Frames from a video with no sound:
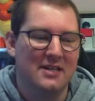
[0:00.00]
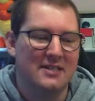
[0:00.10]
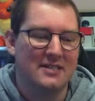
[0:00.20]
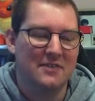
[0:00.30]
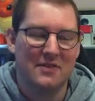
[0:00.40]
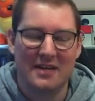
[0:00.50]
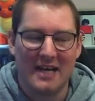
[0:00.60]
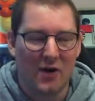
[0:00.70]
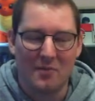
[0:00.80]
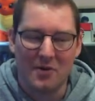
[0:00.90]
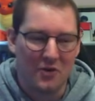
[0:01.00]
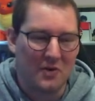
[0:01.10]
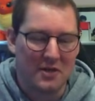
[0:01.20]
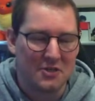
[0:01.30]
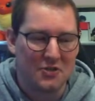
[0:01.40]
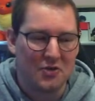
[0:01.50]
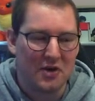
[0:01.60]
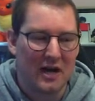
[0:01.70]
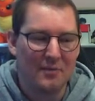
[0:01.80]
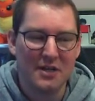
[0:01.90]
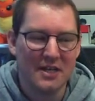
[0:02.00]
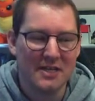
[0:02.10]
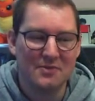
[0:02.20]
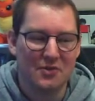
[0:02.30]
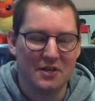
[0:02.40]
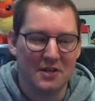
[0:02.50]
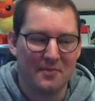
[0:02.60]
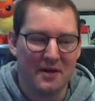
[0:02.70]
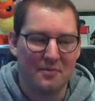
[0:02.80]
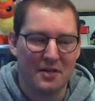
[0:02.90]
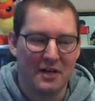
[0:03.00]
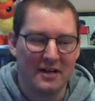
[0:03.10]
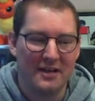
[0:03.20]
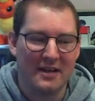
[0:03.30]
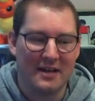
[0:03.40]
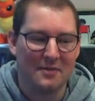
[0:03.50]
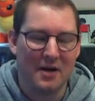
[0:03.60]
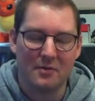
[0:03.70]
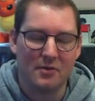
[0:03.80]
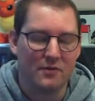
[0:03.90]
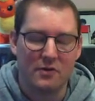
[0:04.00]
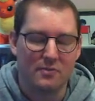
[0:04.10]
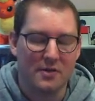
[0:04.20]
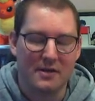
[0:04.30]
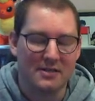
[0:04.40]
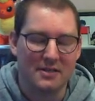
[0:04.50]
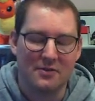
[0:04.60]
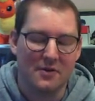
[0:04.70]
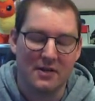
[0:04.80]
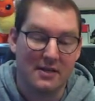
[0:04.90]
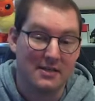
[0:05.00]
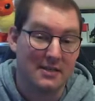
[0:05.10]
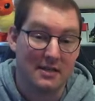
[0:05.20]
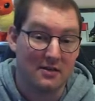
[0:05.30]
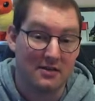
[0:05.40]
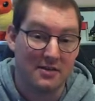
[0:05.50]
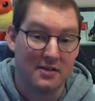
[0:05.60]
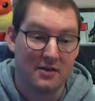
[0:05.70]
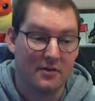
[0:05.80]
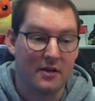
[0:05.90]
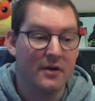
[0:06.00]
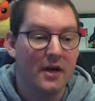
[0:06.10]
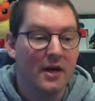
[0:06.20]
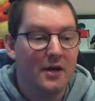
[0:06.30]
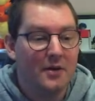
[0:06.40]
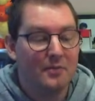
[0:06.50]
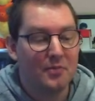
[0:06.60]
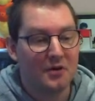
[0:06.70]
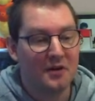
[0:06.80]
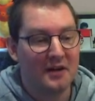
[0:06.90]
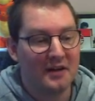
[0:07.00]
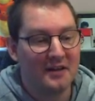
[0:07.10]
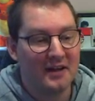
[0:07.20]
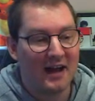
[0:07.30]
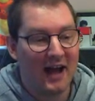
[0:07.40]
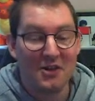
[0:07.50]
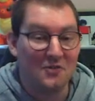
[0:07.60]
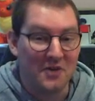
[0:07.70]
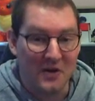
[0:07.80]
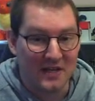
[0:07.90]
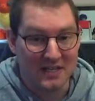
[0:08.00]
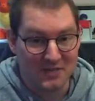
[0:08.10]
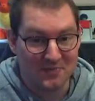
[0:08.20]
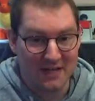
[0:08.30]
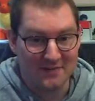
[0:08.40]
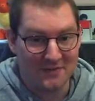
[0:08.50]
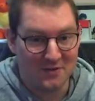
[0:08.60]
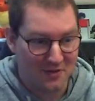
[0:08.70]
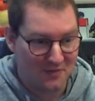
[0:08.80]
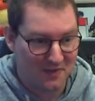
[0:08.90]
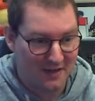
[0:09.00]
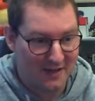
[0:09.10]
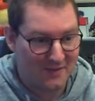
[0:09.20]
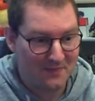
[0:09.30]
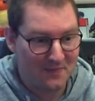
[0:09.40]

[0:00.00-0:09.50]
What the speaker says: Even now I'm not quite sure. I'm going to keep talking about Blight, and he might move up, he might stay where he is, I honestly don't know. But I love going against Blight for the most part.